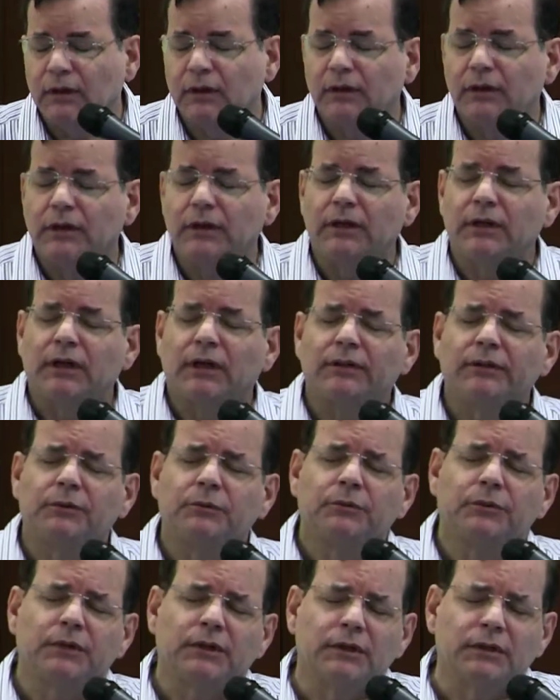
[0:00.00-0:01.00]
In other
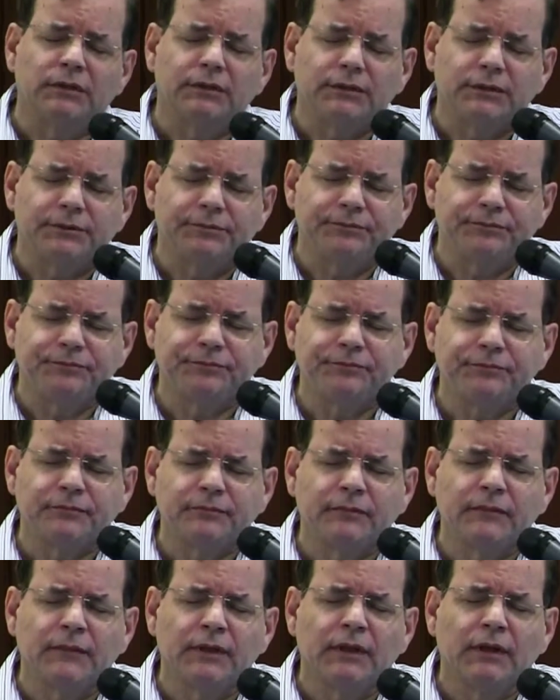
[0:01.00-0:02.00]
words,
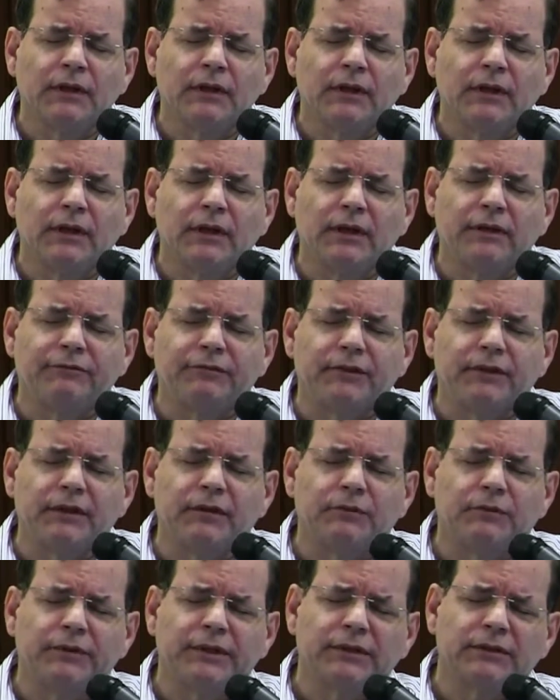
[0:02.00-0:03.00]
if the
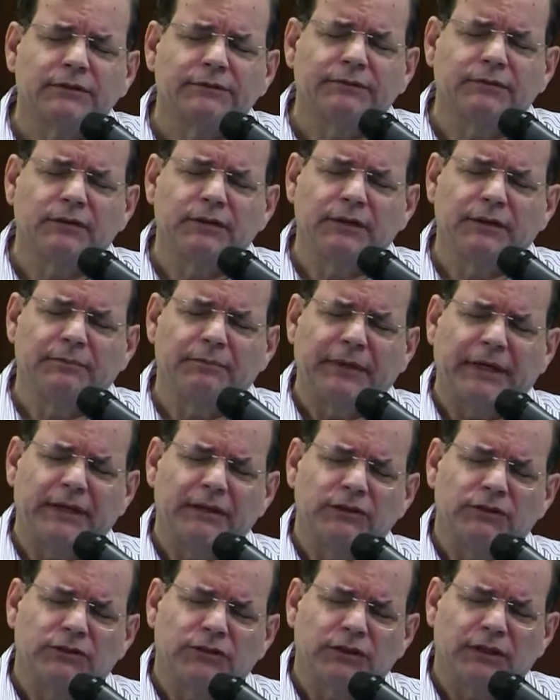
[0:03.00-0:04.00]
risk for
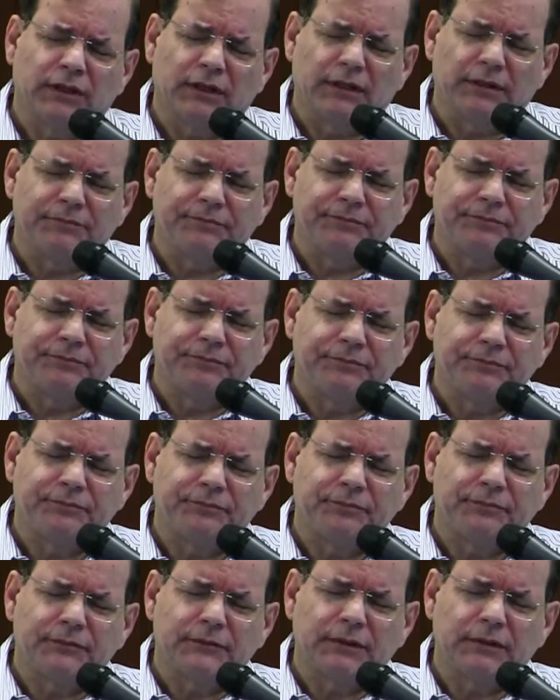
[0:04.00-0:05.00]
dementia
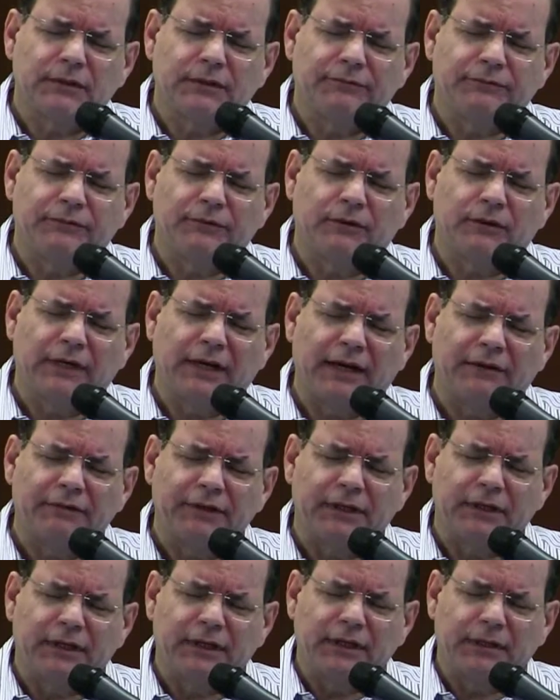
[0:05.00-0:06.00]
for
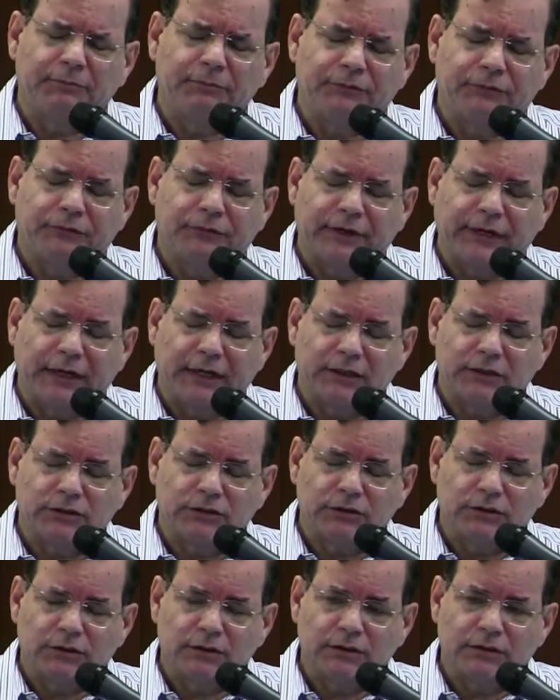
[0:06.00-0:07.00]
having a hip
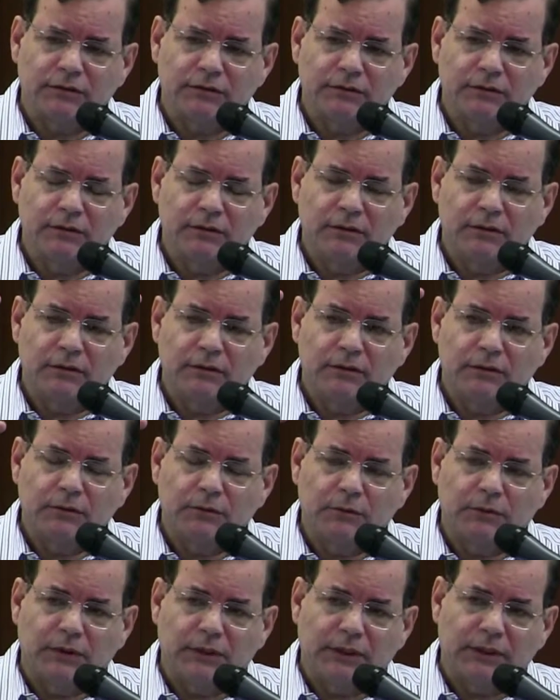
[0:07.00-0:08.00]
fracture
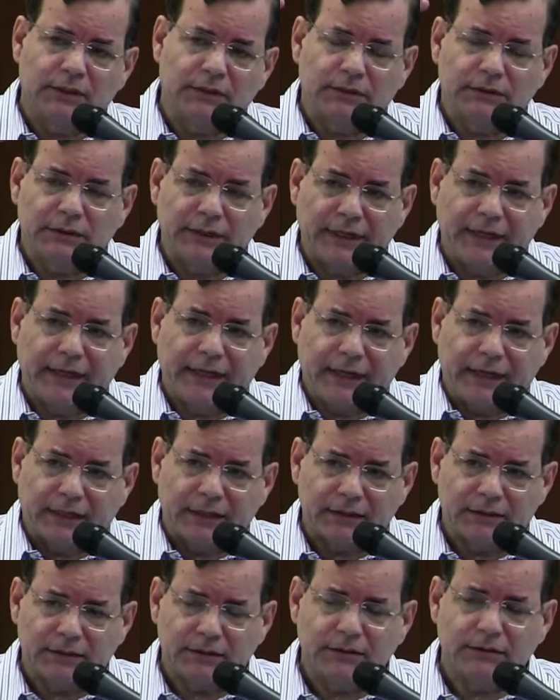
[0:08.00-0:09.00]
was
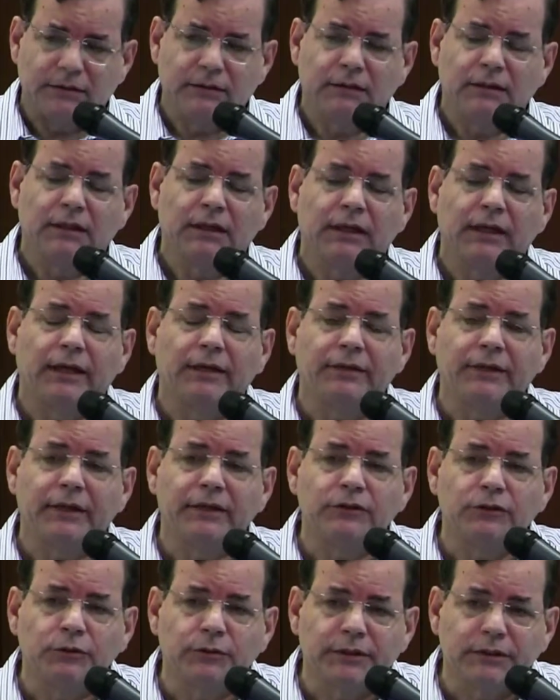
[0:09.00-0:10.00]
X, and then
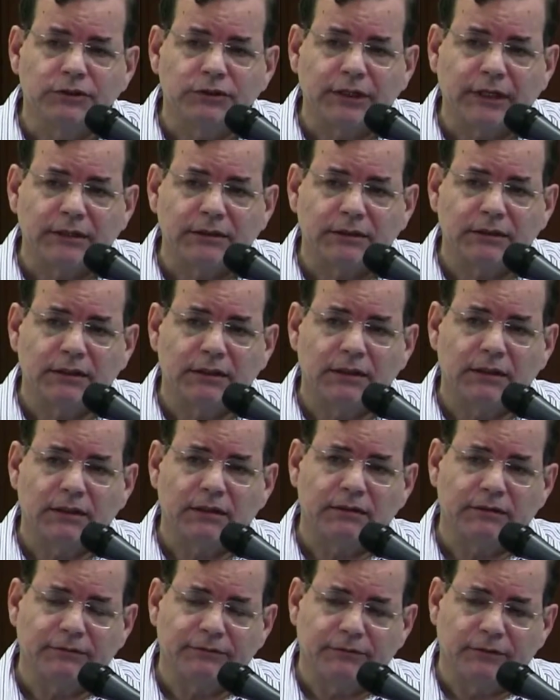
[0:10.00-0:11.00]
you adjusted
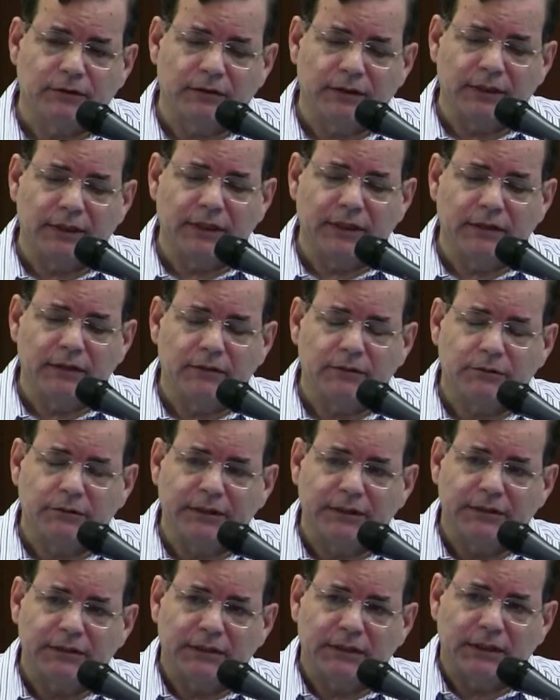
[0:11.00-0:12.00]
it for
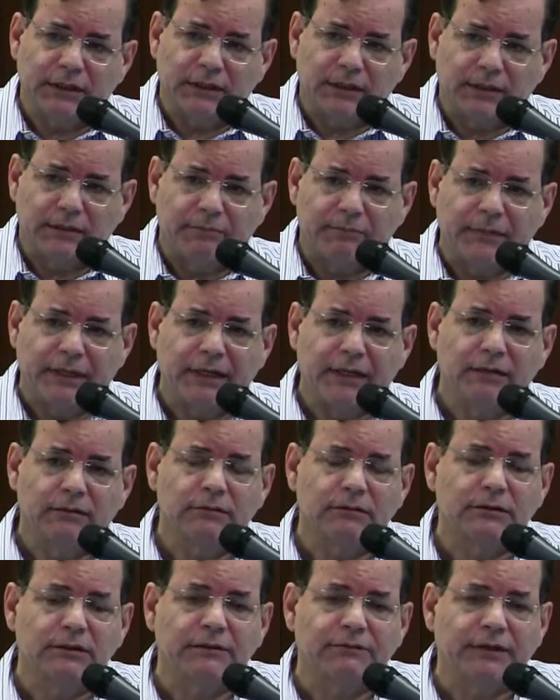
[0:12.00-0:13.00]
increasing
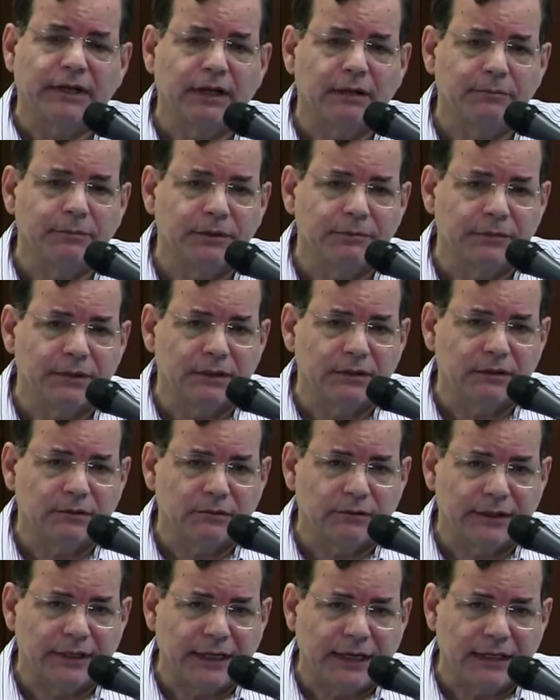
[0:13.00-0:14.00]
amounts of albumin
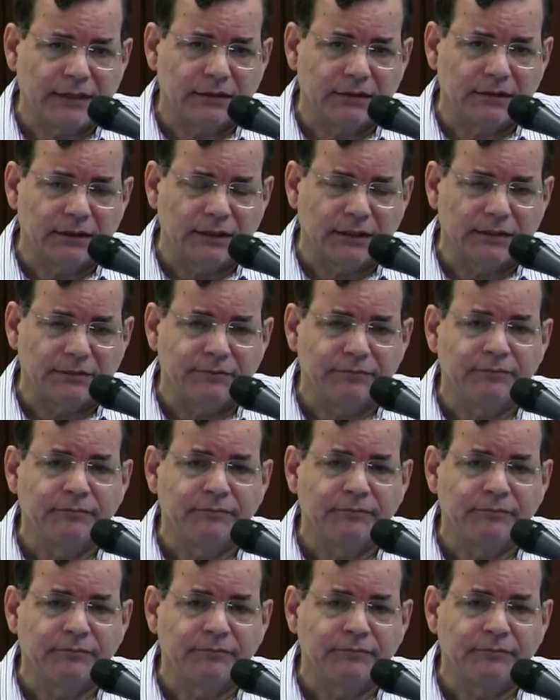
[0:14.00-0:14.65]
creatinine,